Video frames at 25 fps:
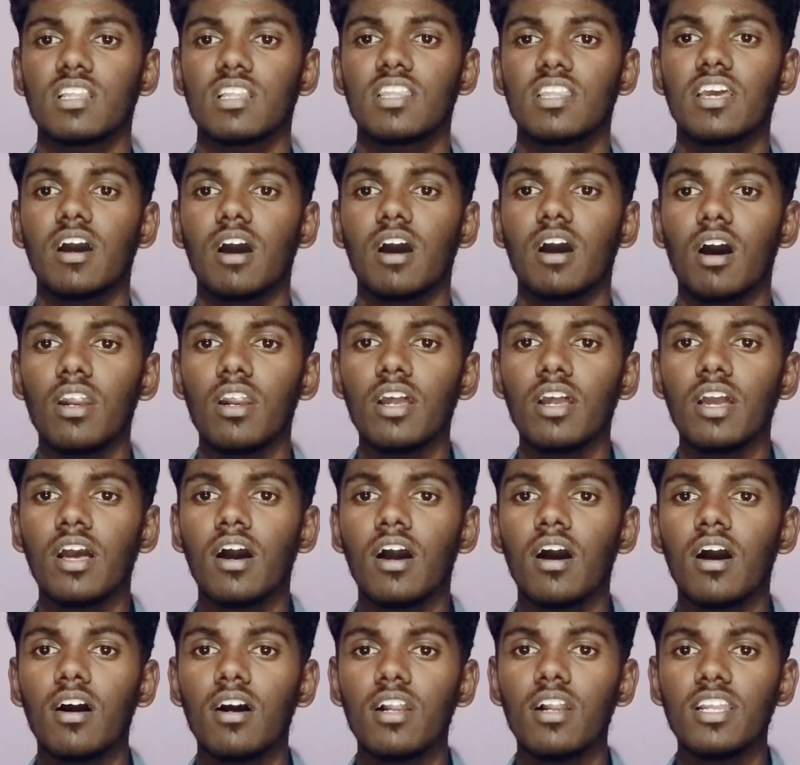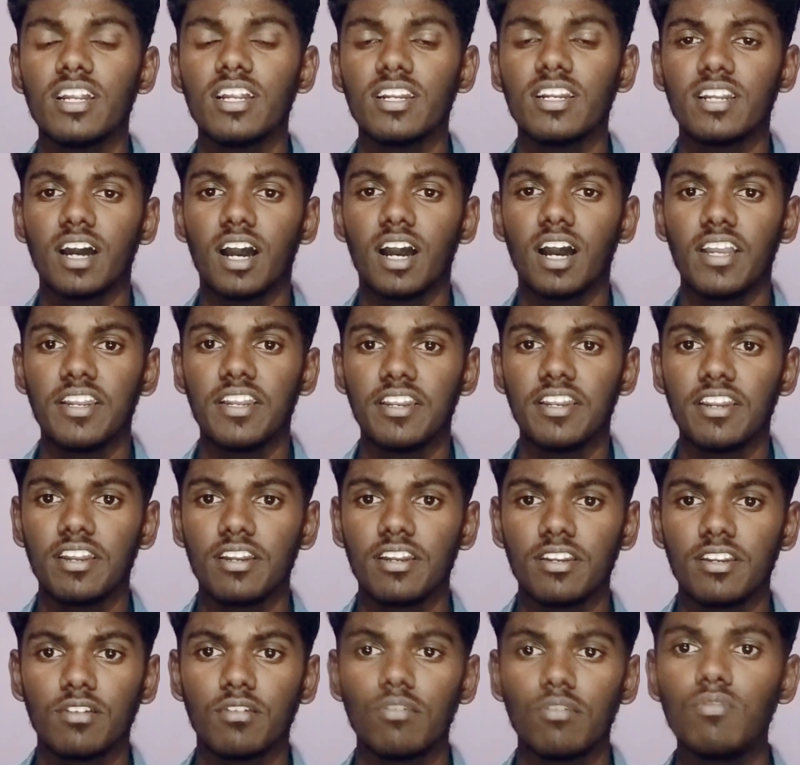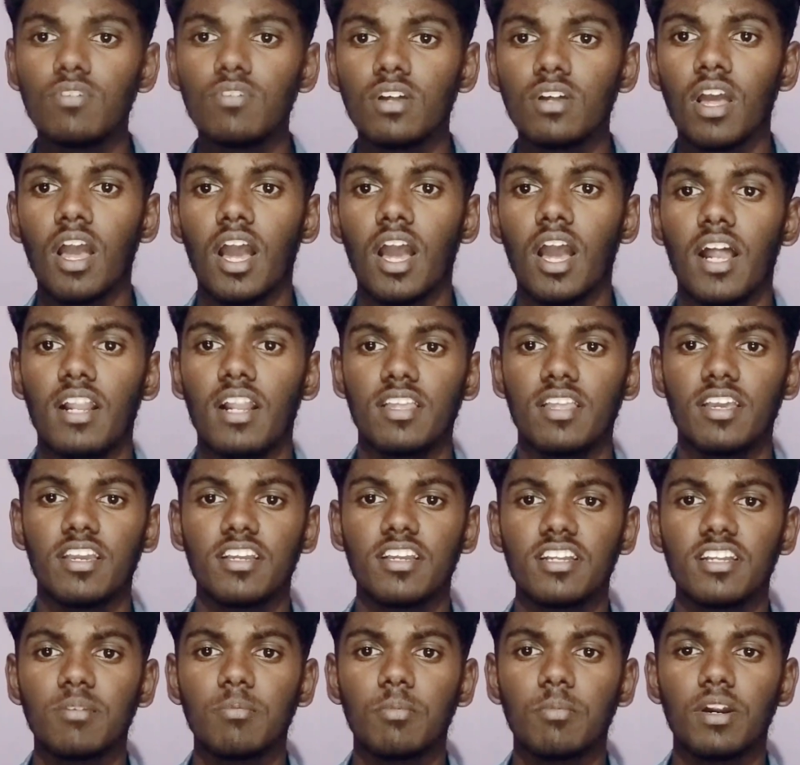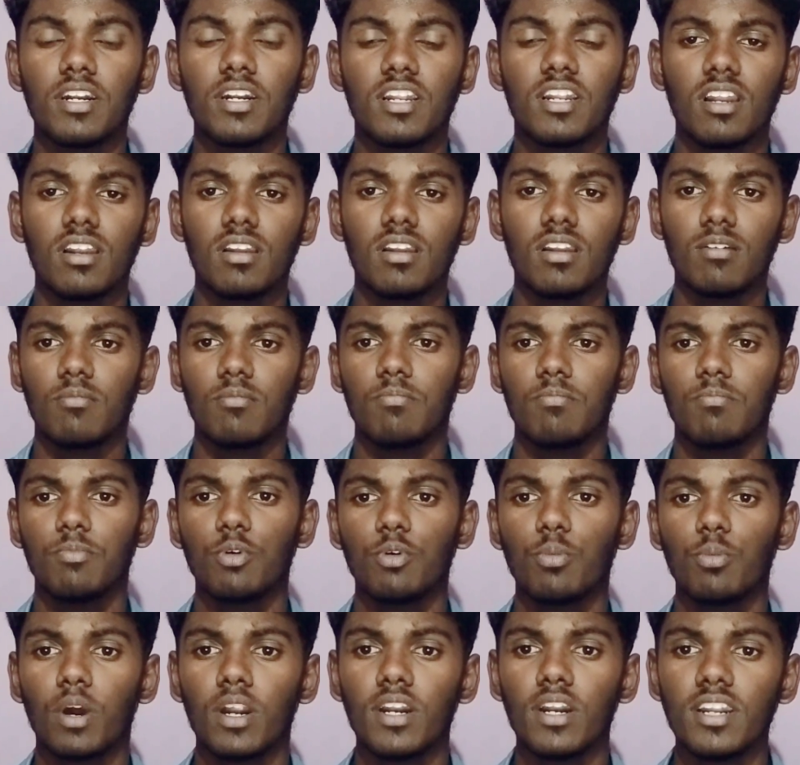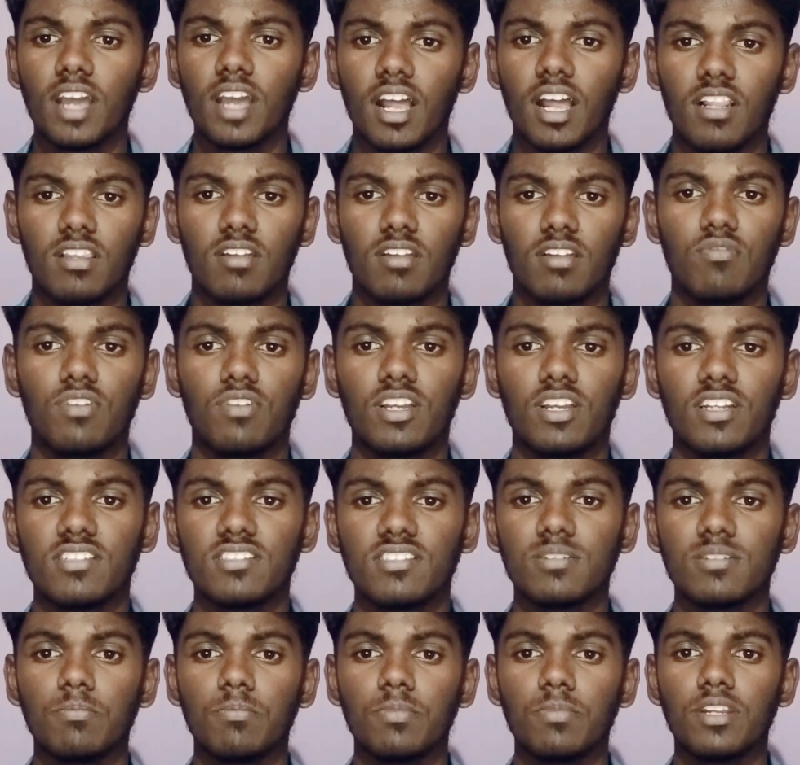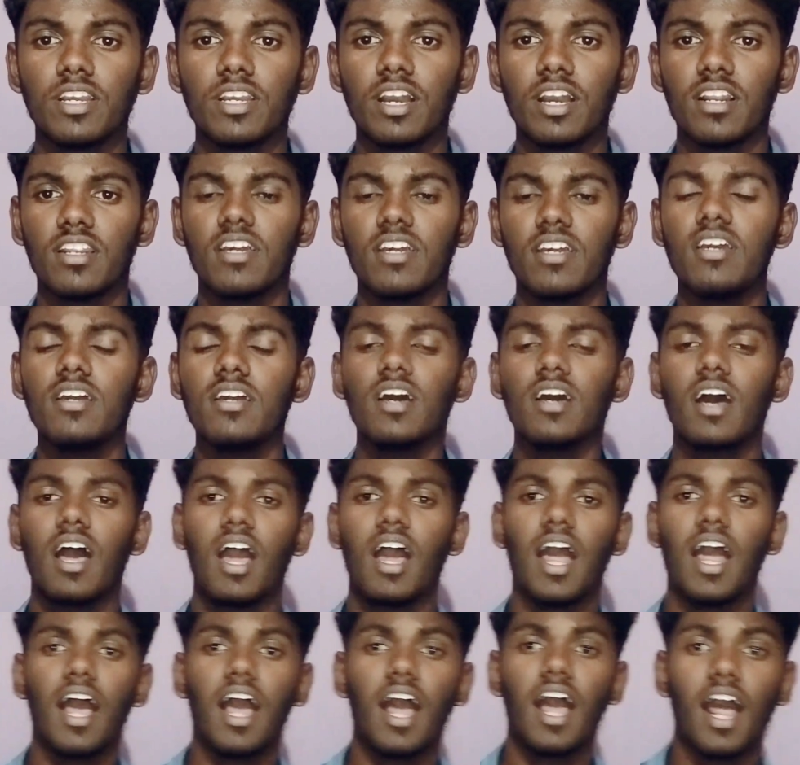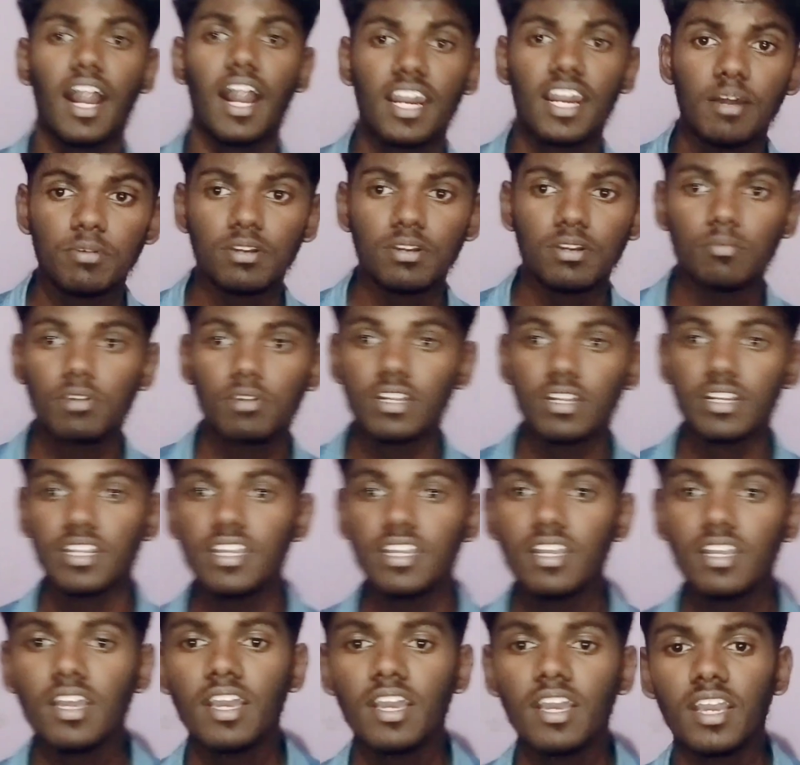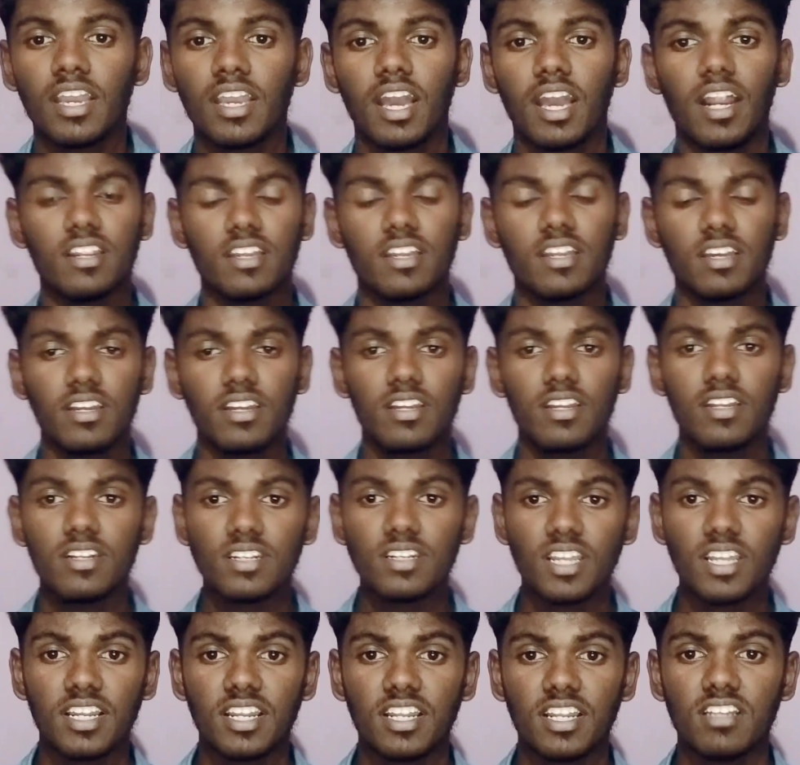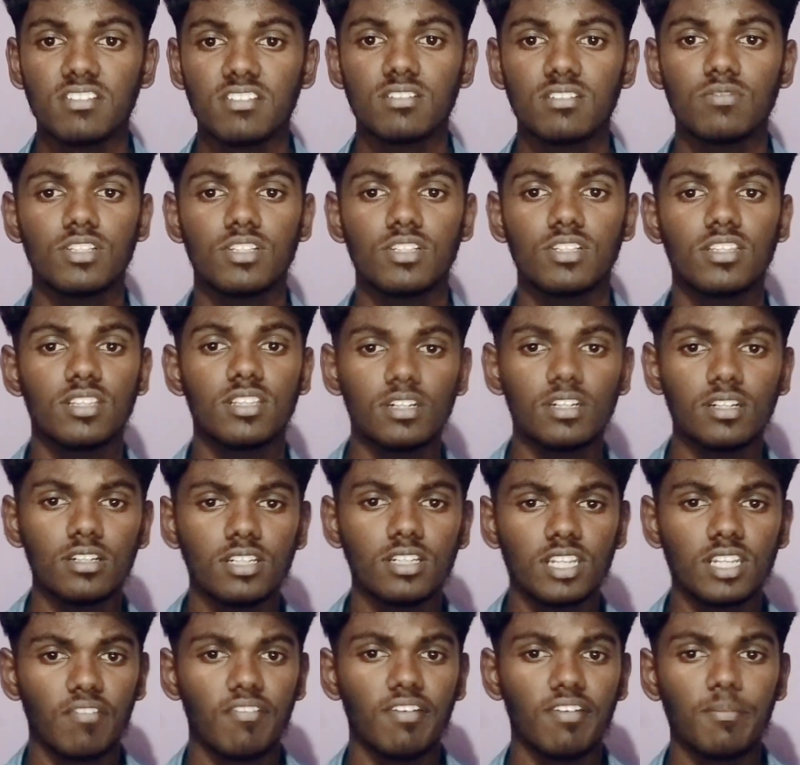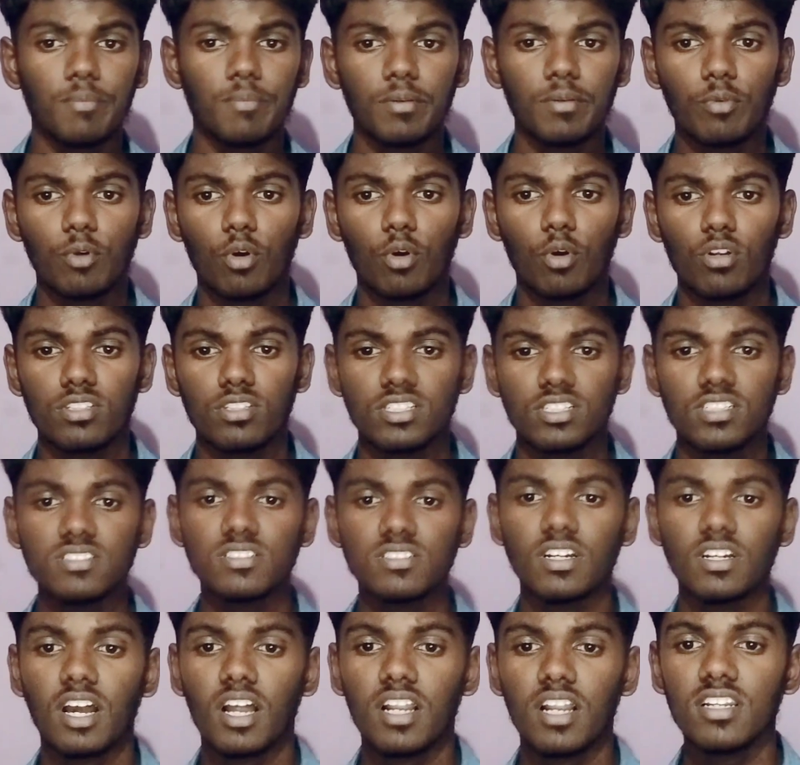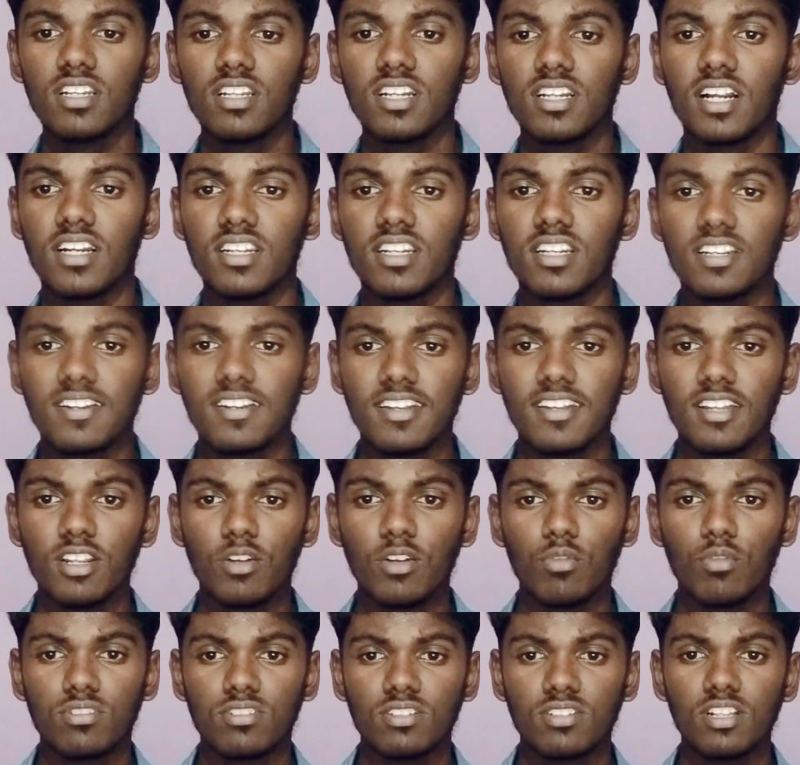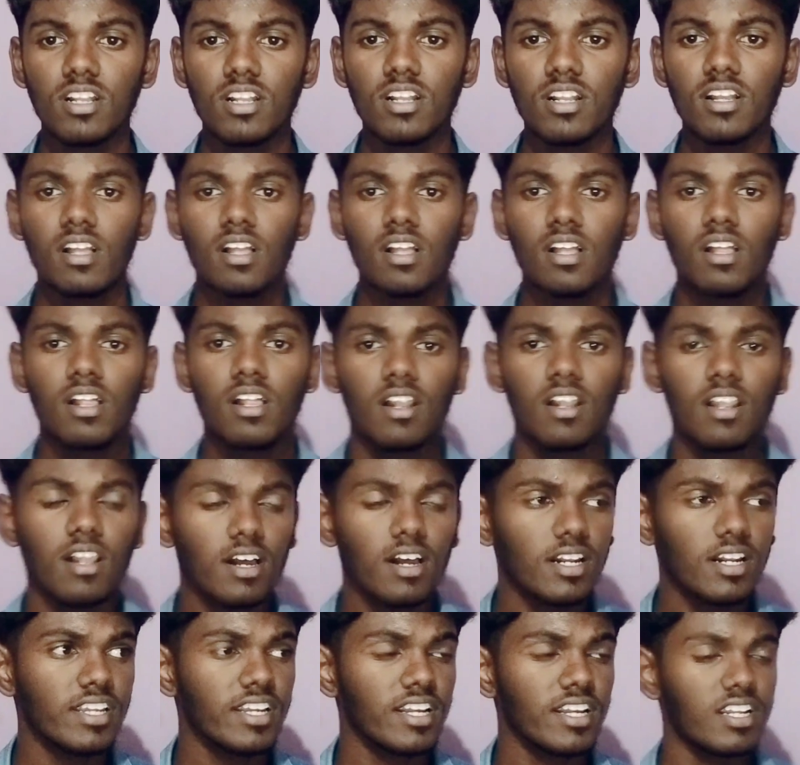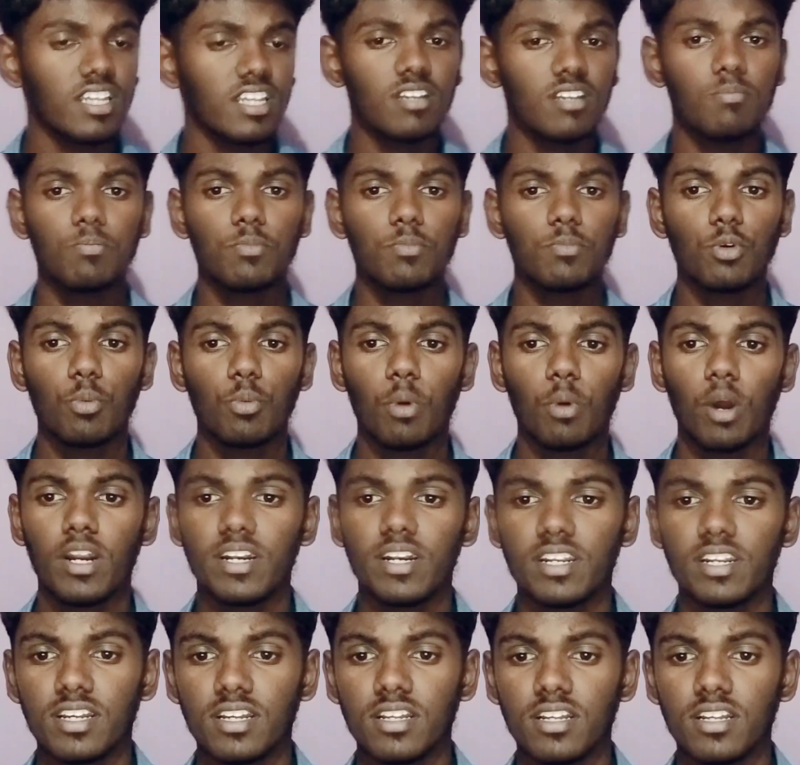They are early and iterative, and the incremental improvement, and the flexibility and the adaptability, and the integration with the development process, and continuous learning and improvement.